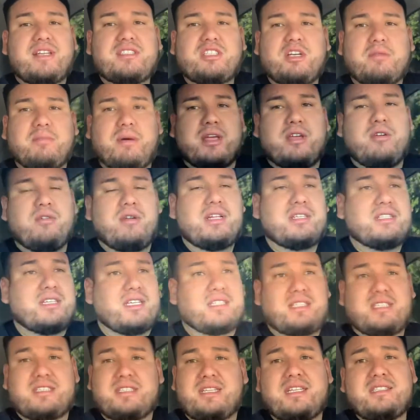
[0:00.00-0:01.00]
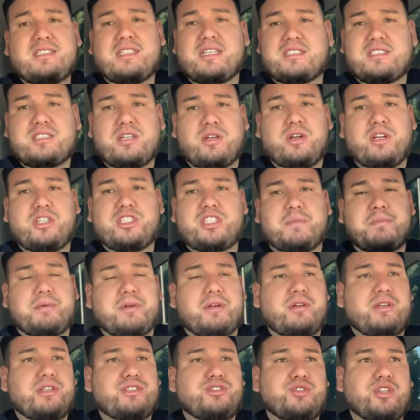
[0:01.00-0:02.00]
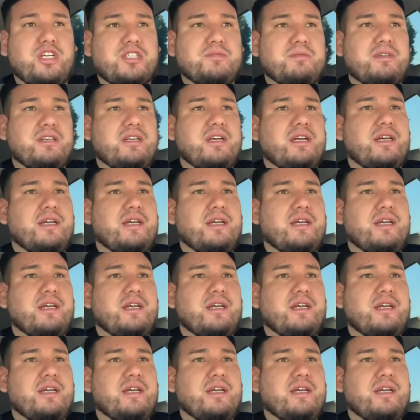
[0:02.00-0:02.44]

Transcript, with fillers: sell my units, because it's easy to sell your jumper units, trust me.